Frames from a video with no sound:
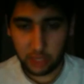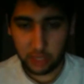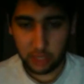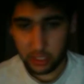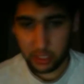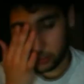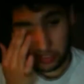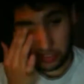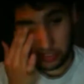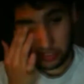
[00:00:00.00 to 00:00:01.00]
But
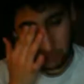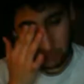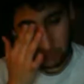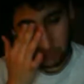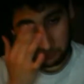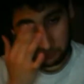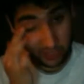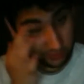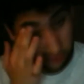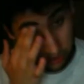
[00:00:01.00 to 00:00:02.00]
yeah,
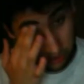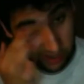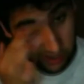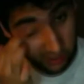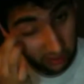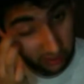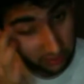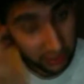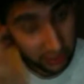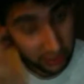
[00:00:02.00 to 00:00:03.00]
that's what
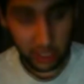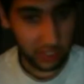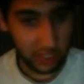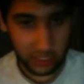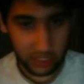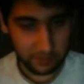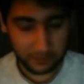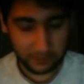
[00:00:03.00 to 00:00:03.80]
I think a lot. Like,